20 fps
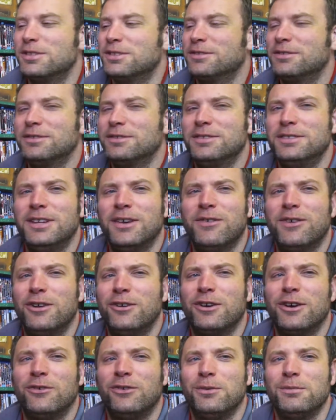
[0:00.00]
Just definitely a
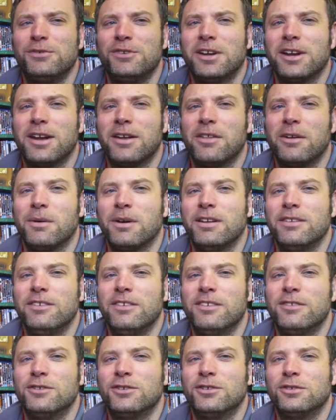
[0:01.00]
great film to check out, that one if
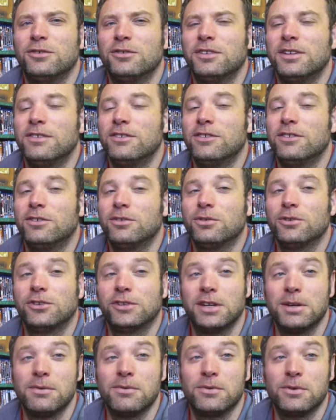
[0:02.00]
you've never sort of
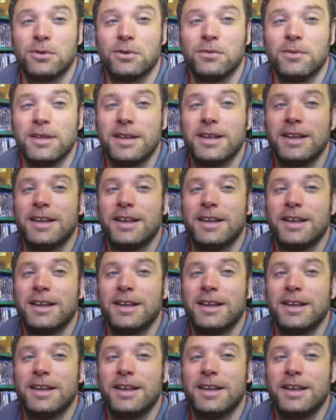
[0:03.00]
seen it before.